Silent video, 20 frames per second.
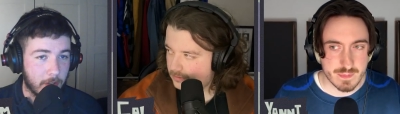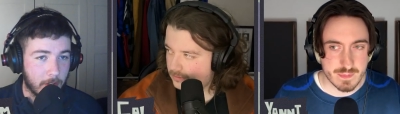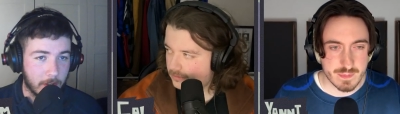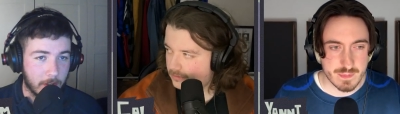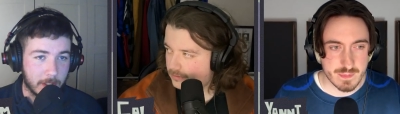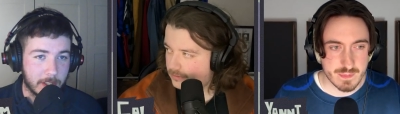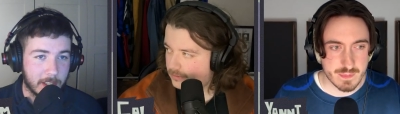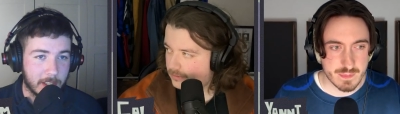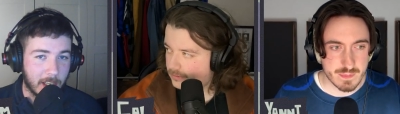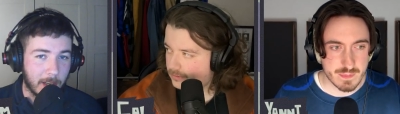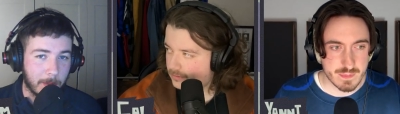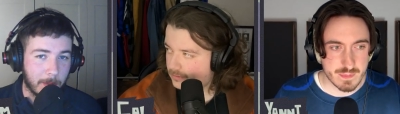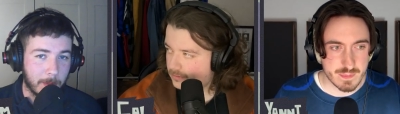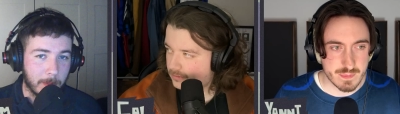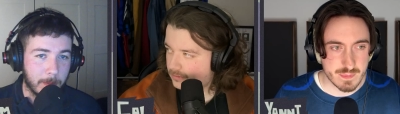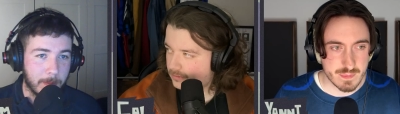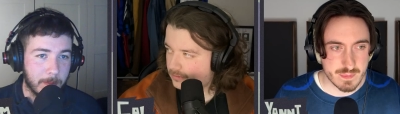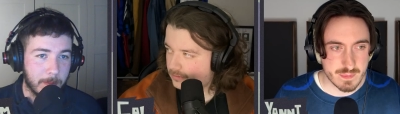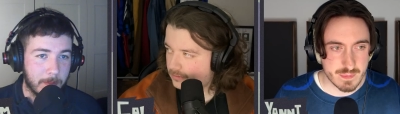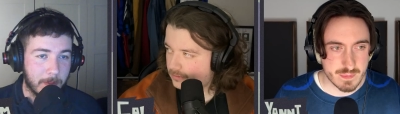Speaker 1: on this
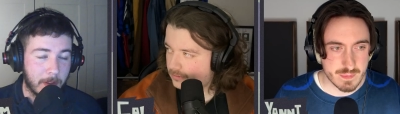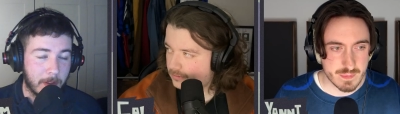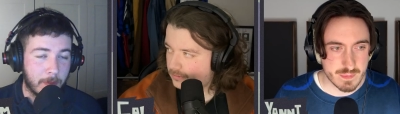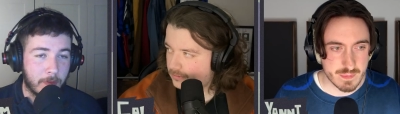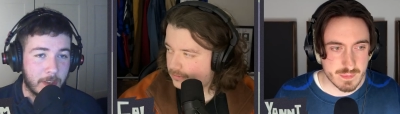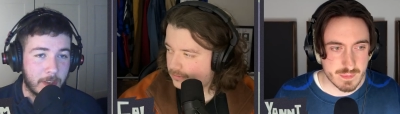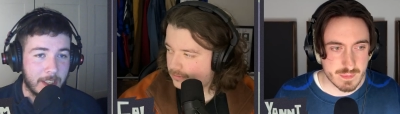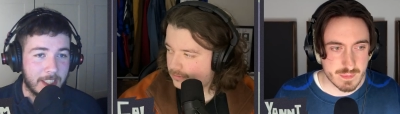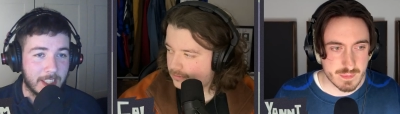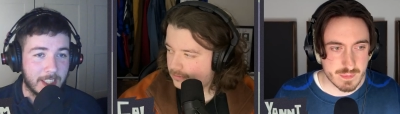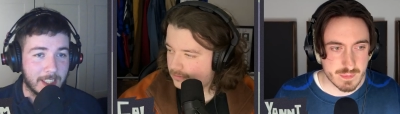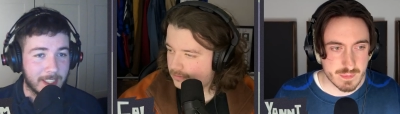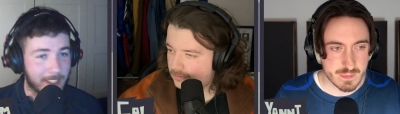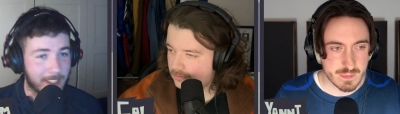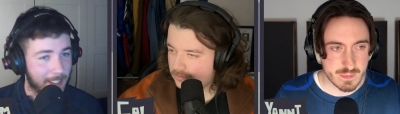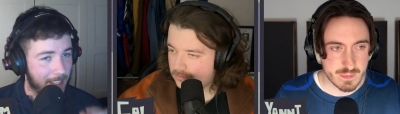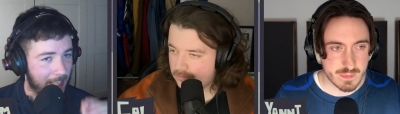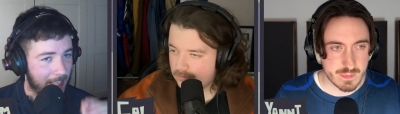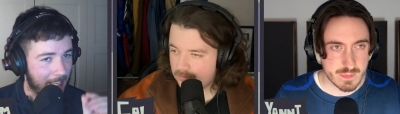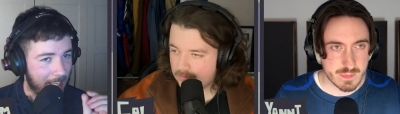album that features
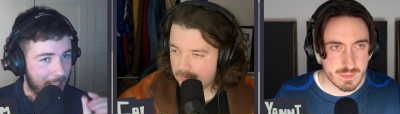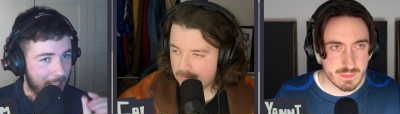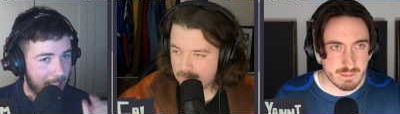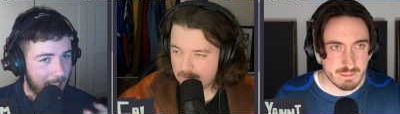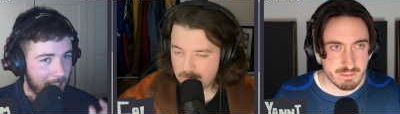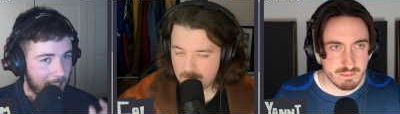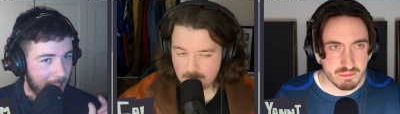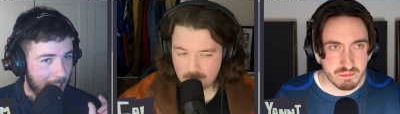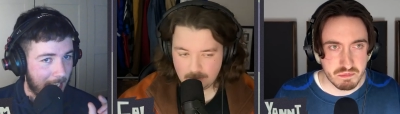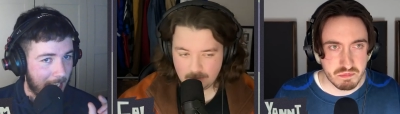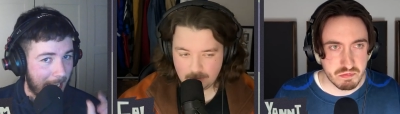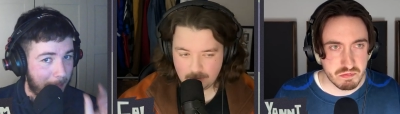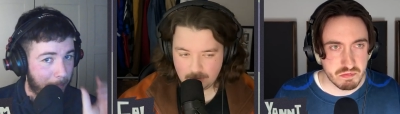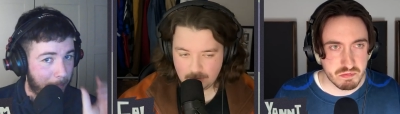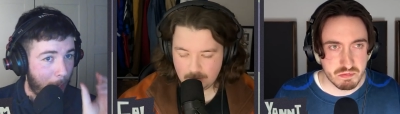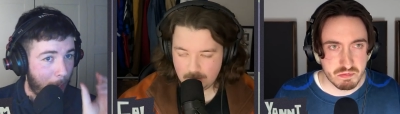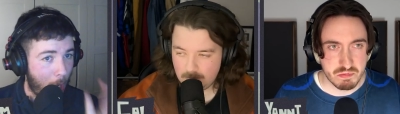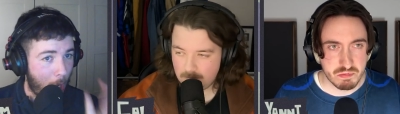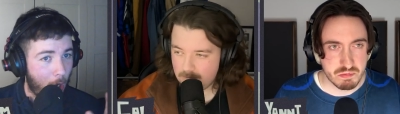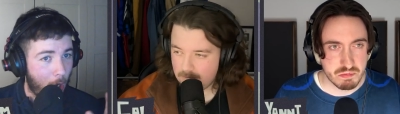a
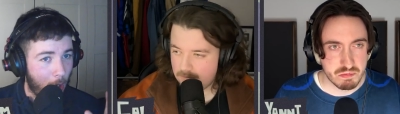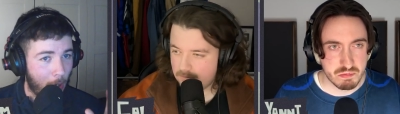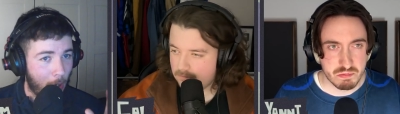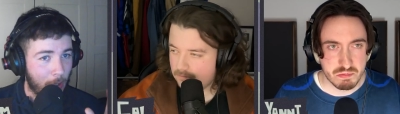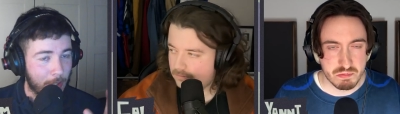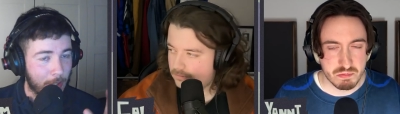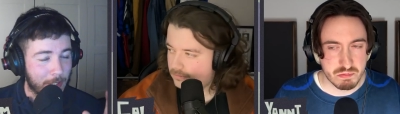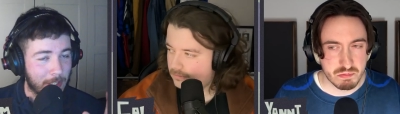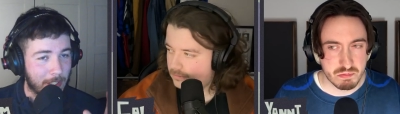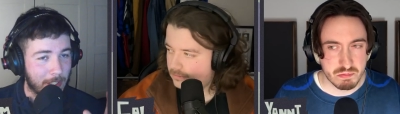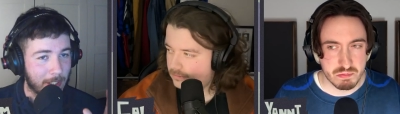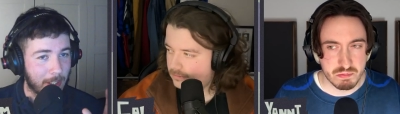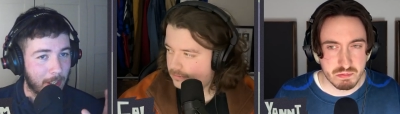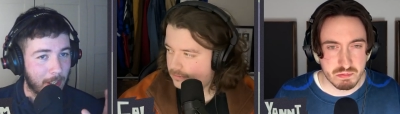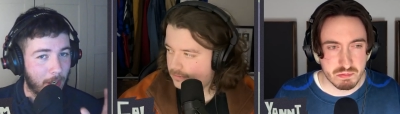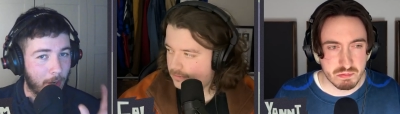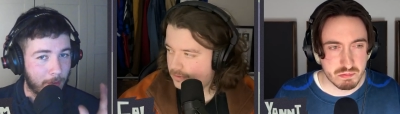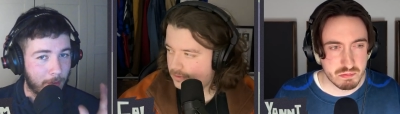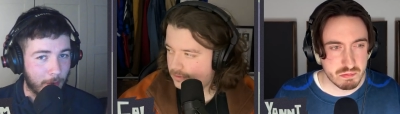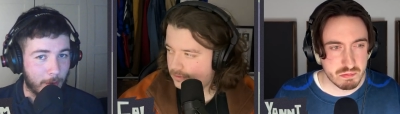part
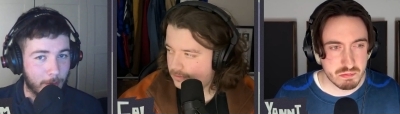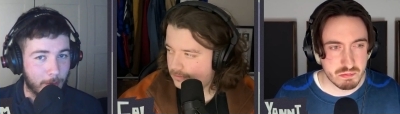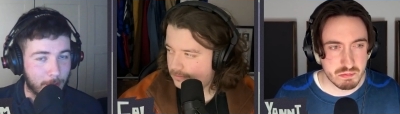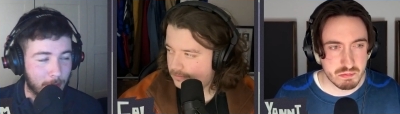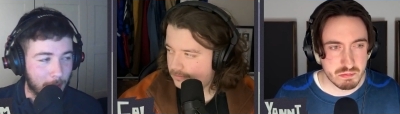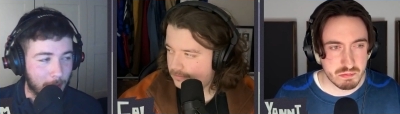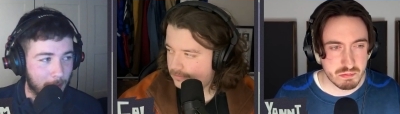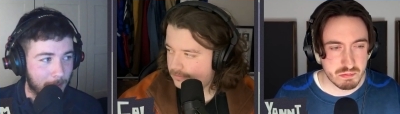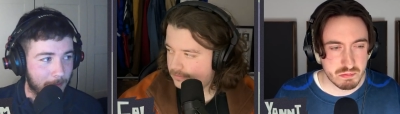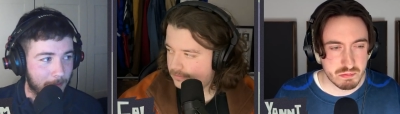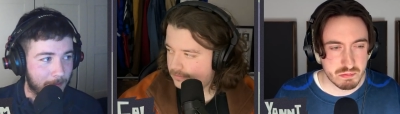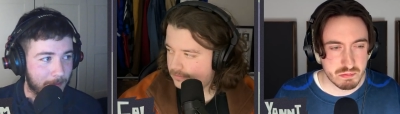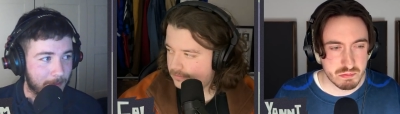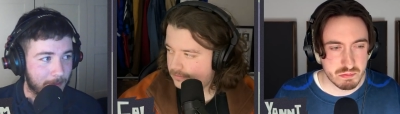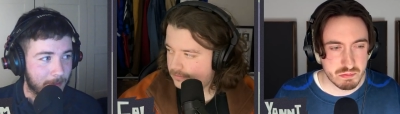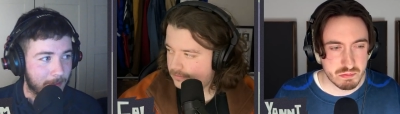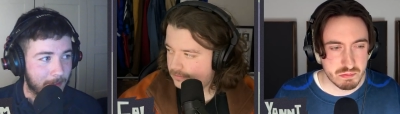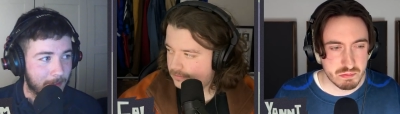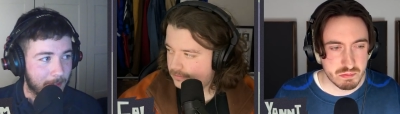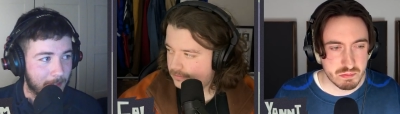of autotune.
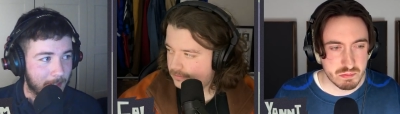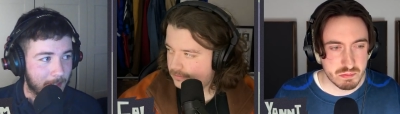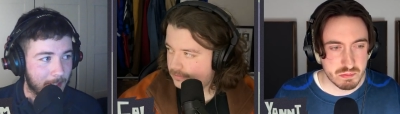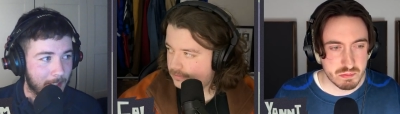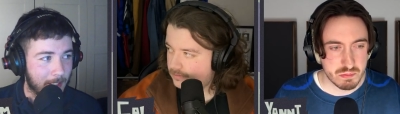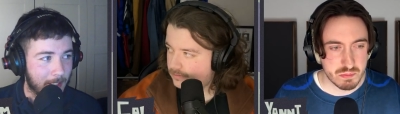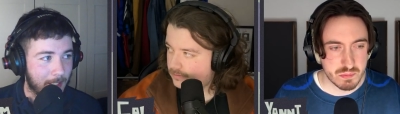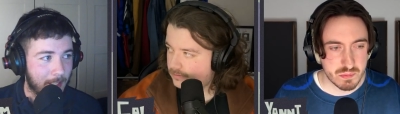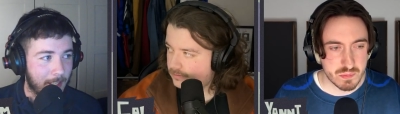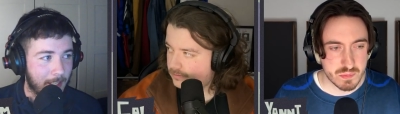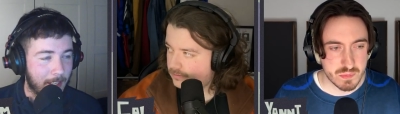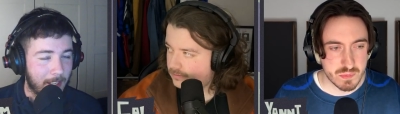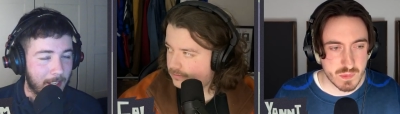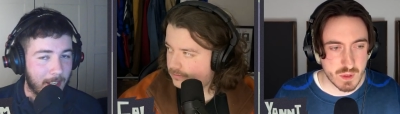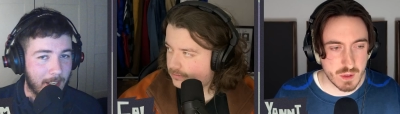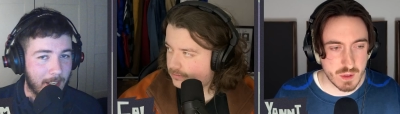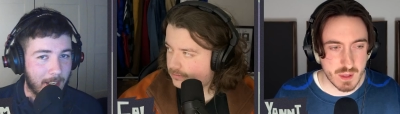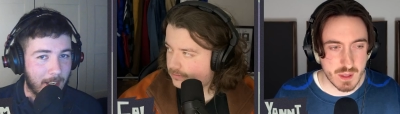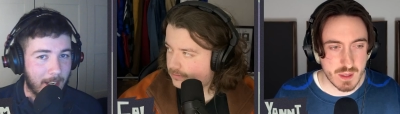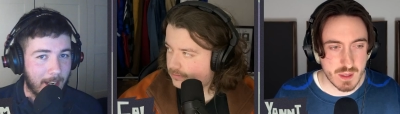
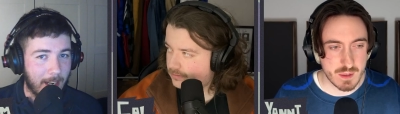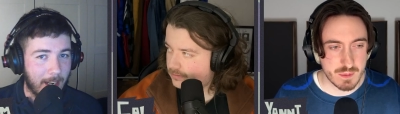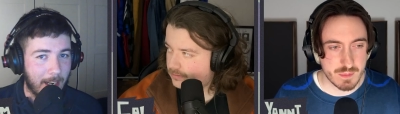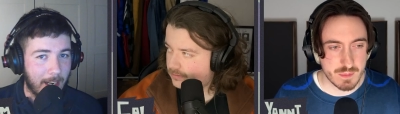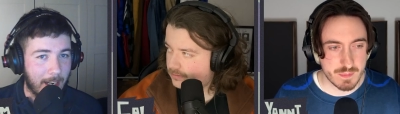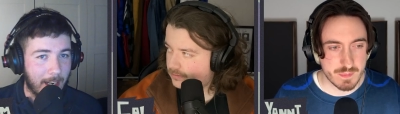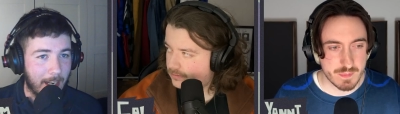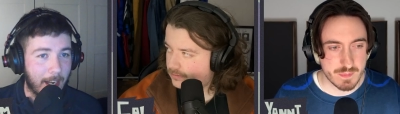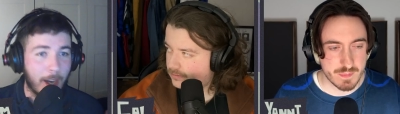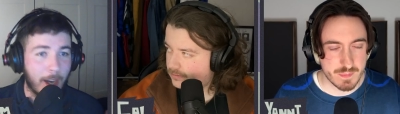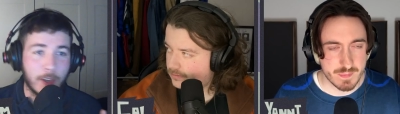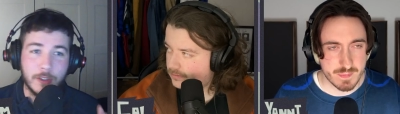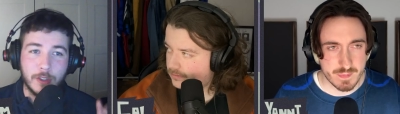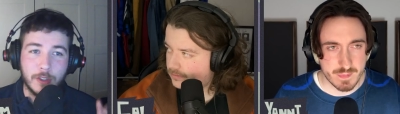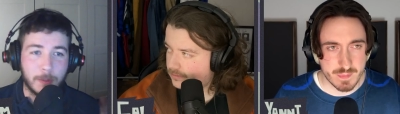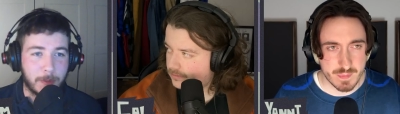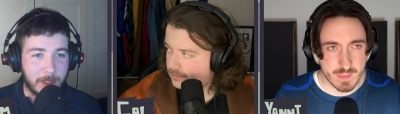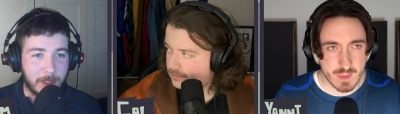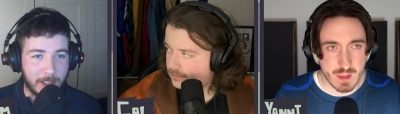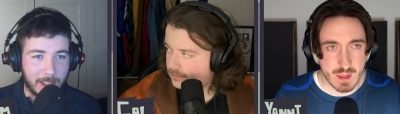
Speaker 2: Okay.
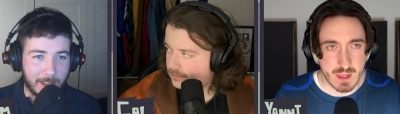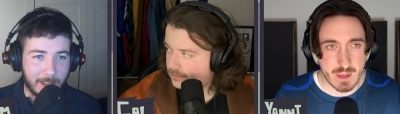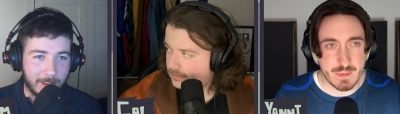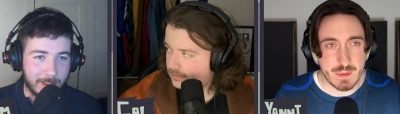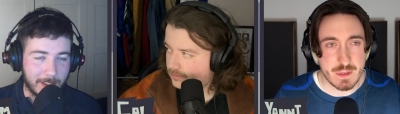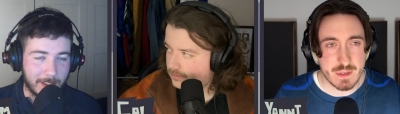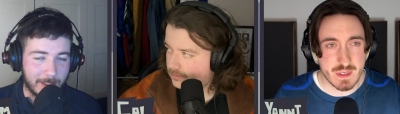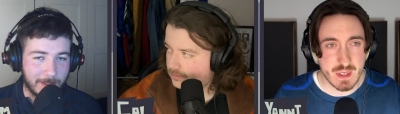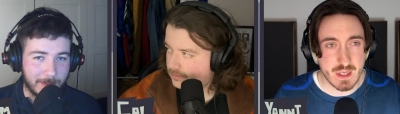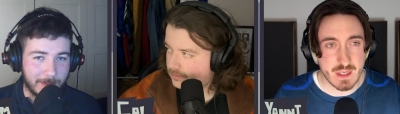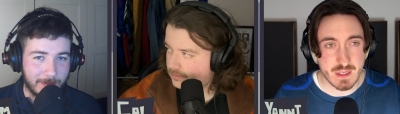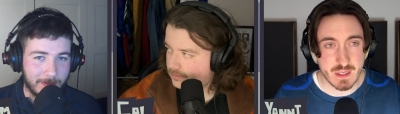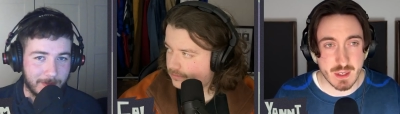hundred percent guaranteed. If you say